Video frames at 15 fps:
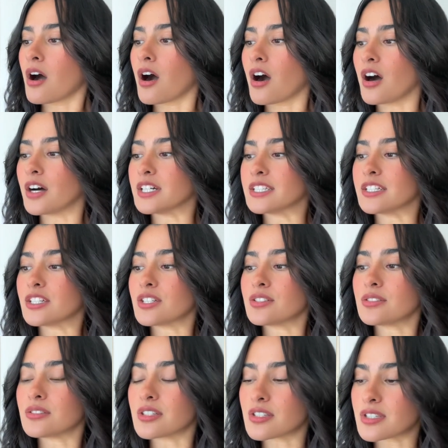On
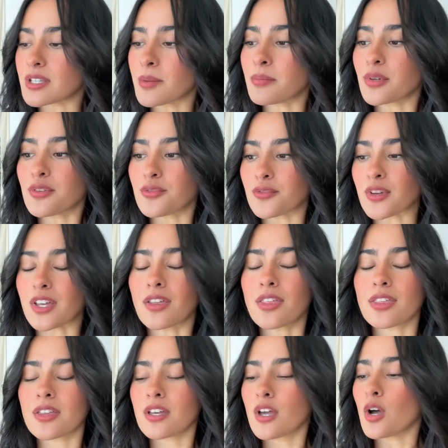December 5th,
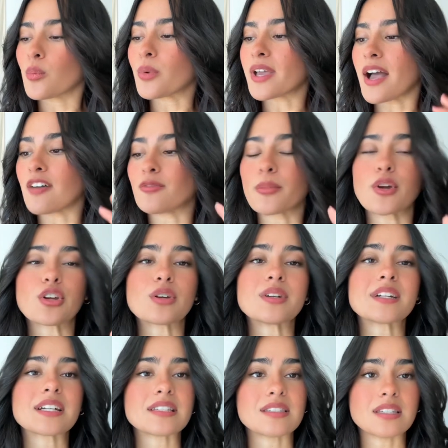we have
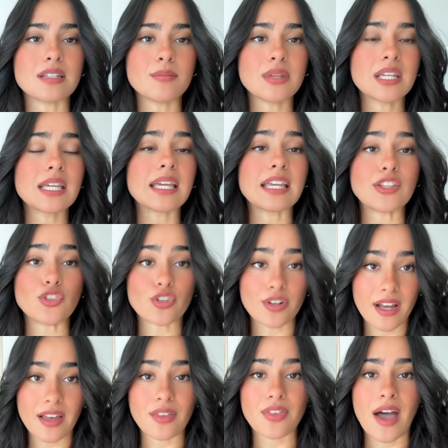Mercury Cazimi in your
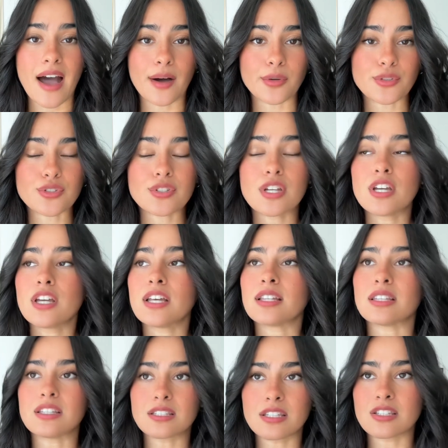8th house.
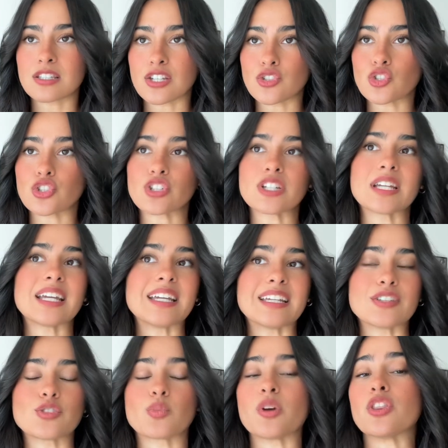This essentially
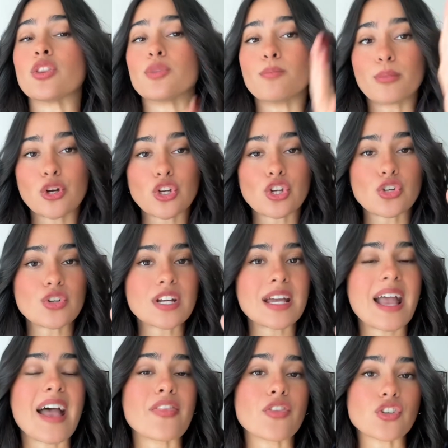is when Mercury
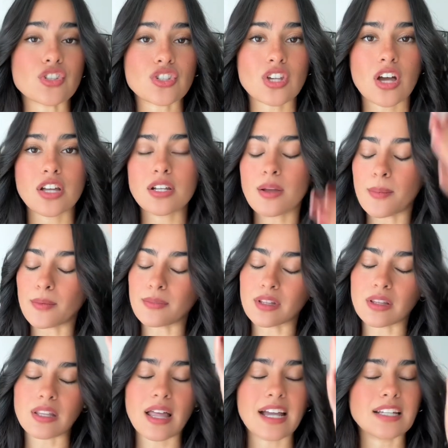and the Sun
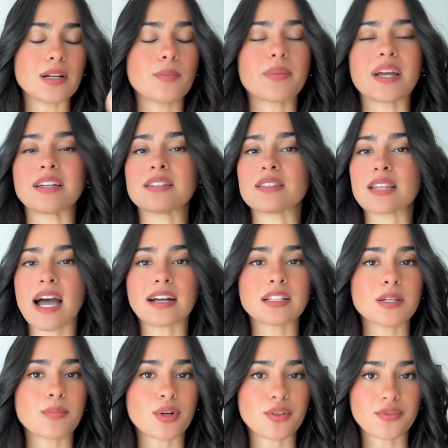line up
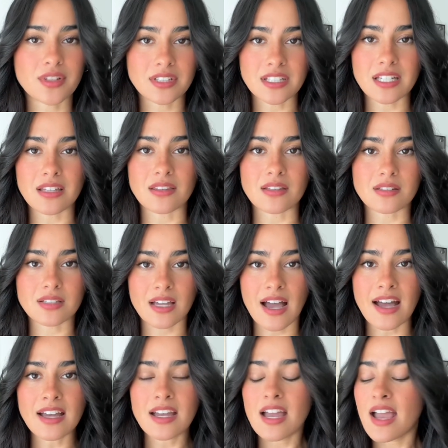exactly perfectly in the
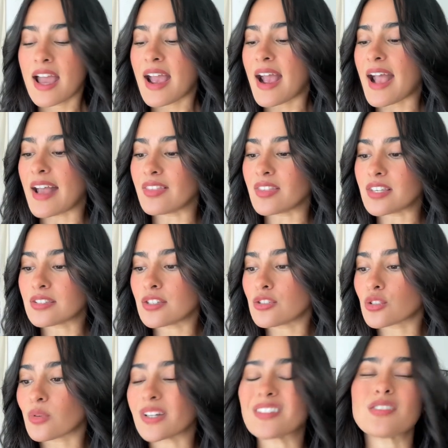sky, and this
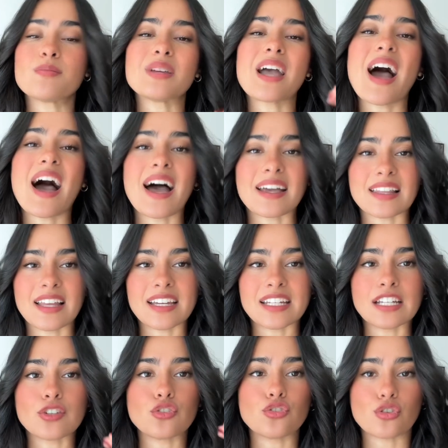is going to be
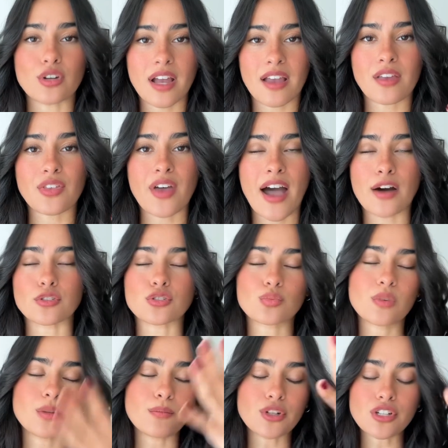highlighting your 8th house.
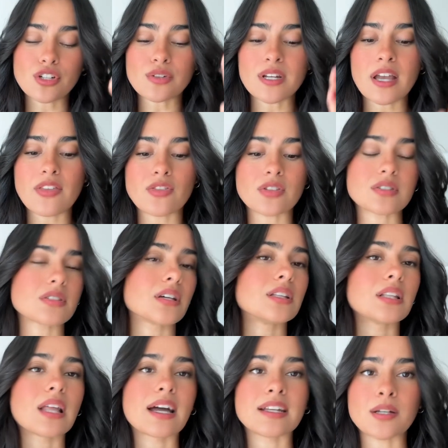When Mercury and the
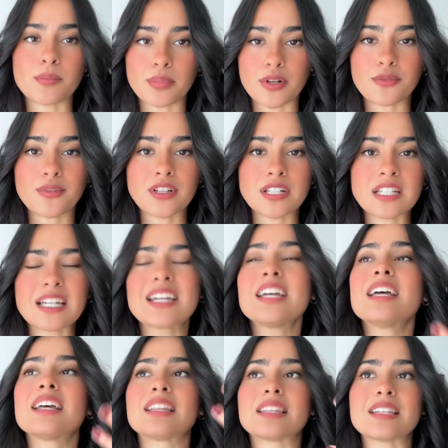Sun line up perfectly,
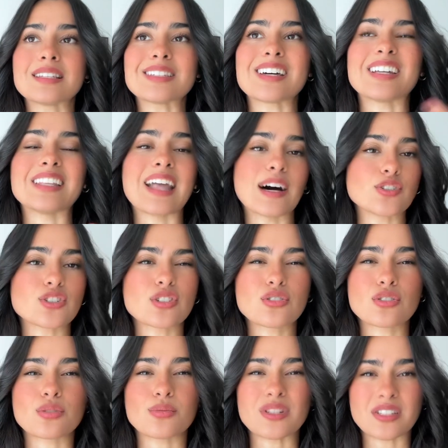this allows us
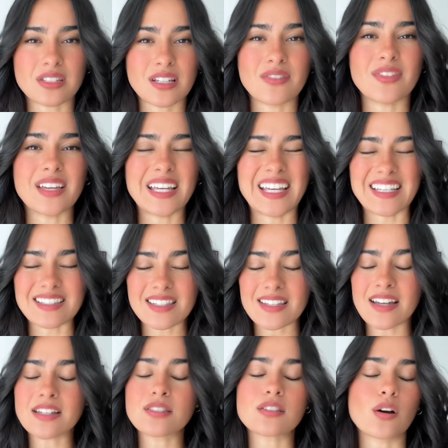to receive
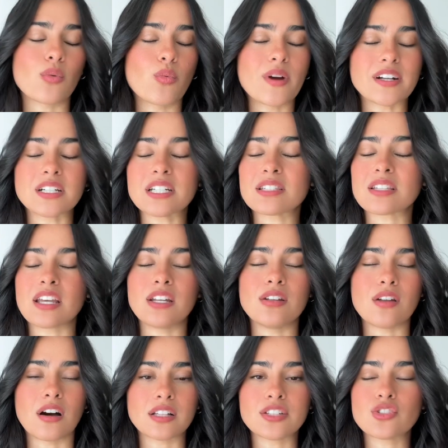insights, awareness, and
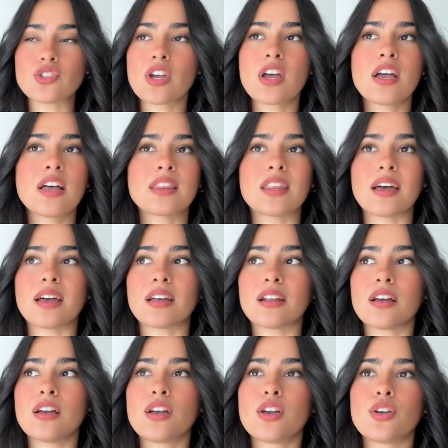knowledge that
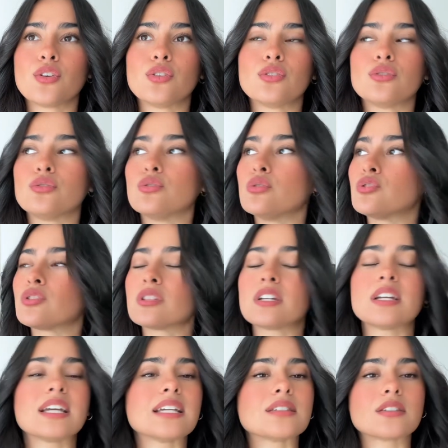
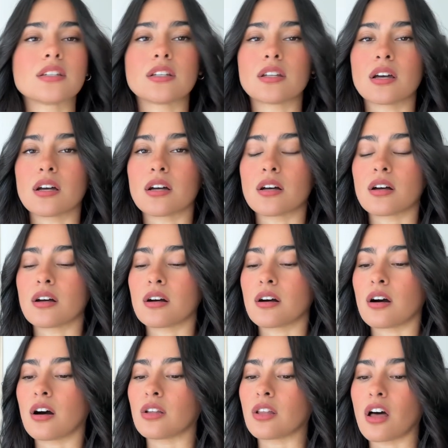usually isn't
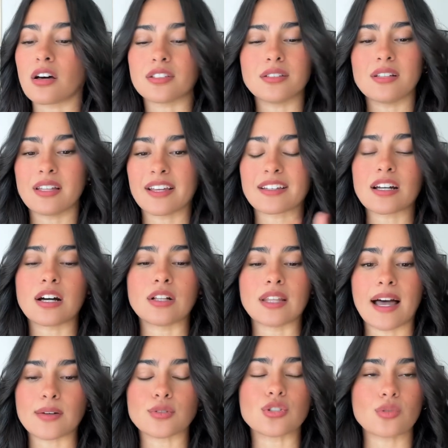allowed
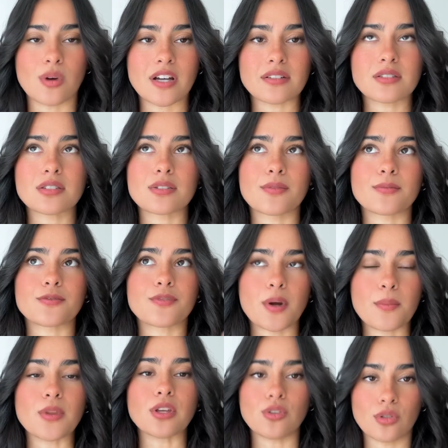to us
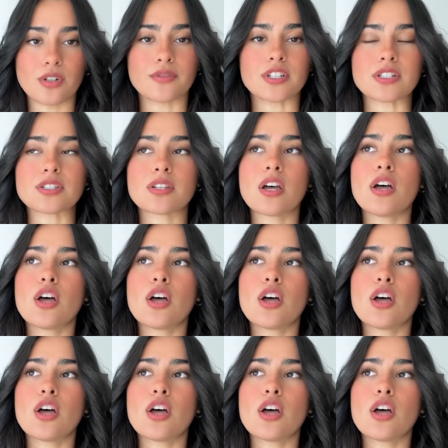from the universe.